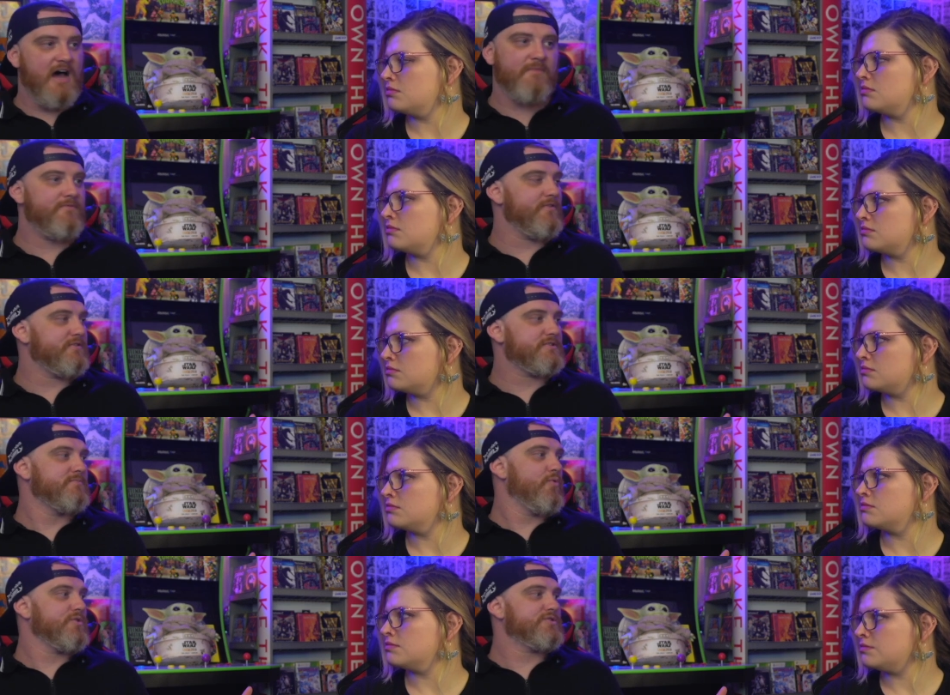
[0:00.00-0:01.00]
Speaker 1: for some
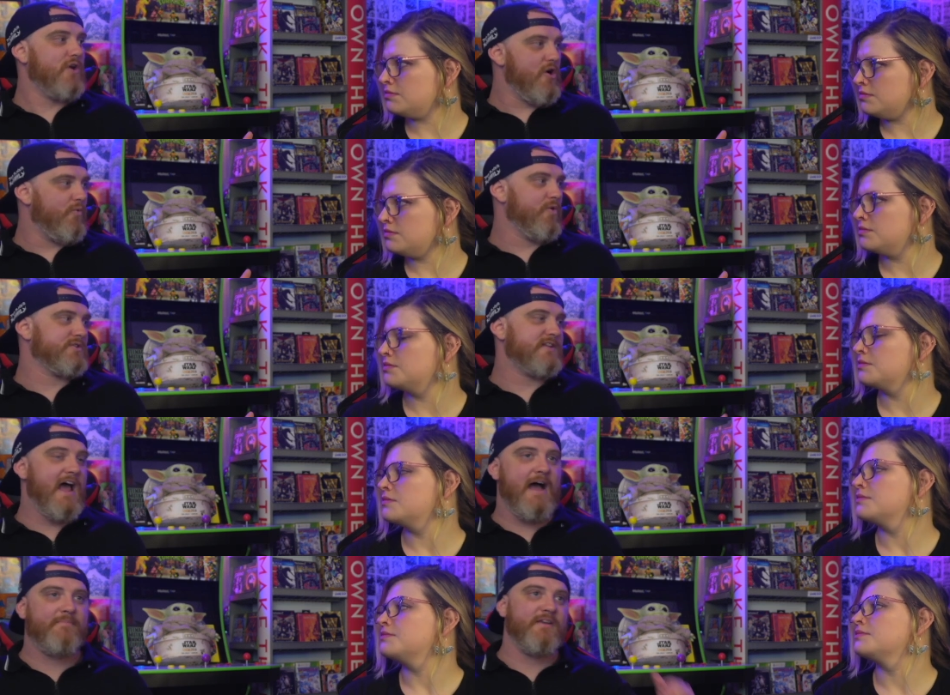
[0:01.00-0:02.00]
more Star Wars to
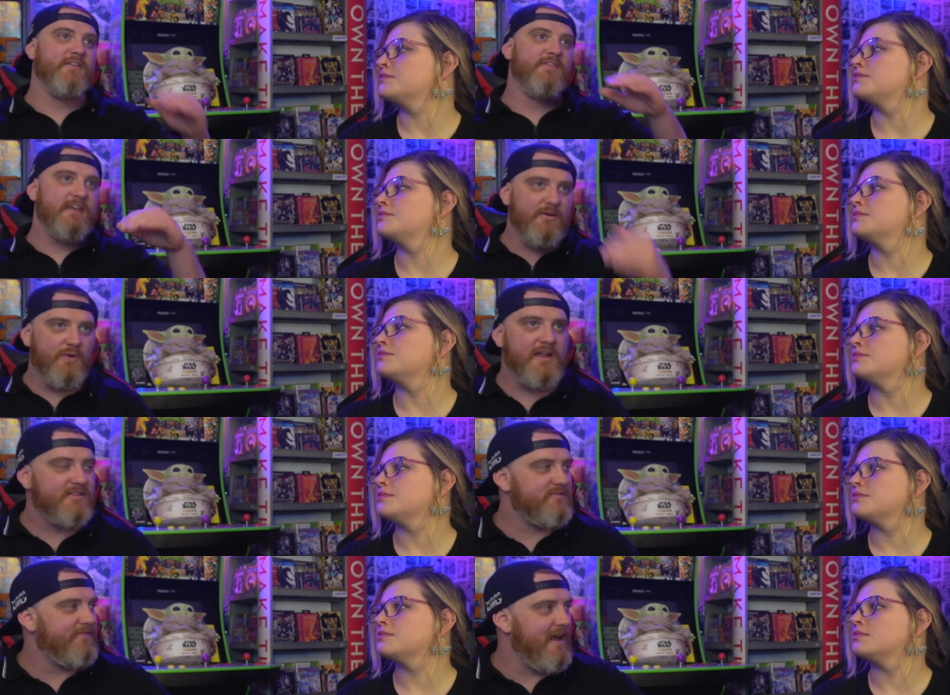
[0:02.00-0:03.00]
happen. And then we get
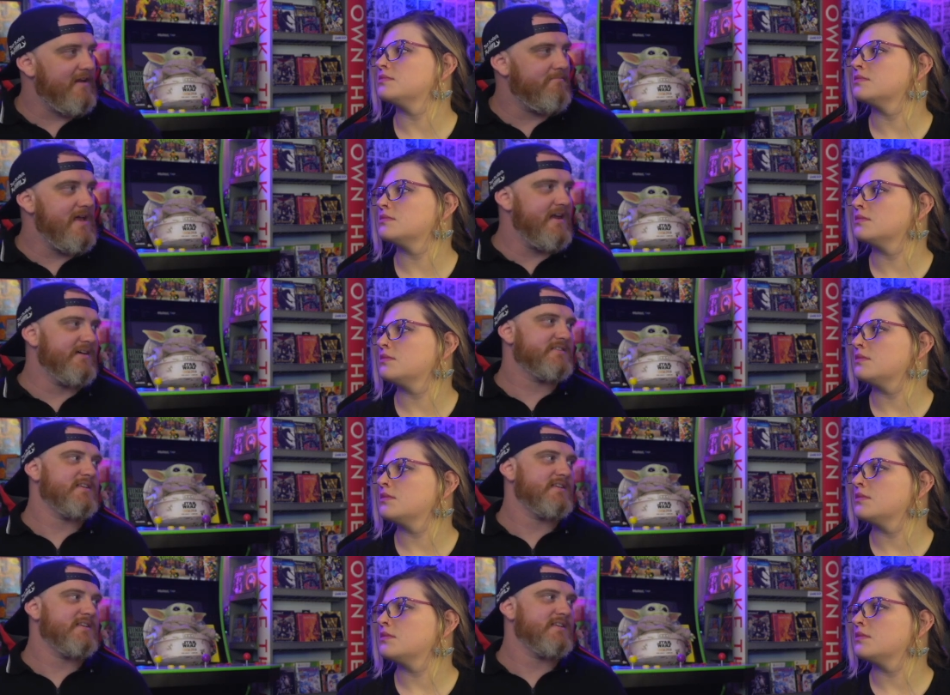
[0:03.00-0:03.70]
the Phantom Menace.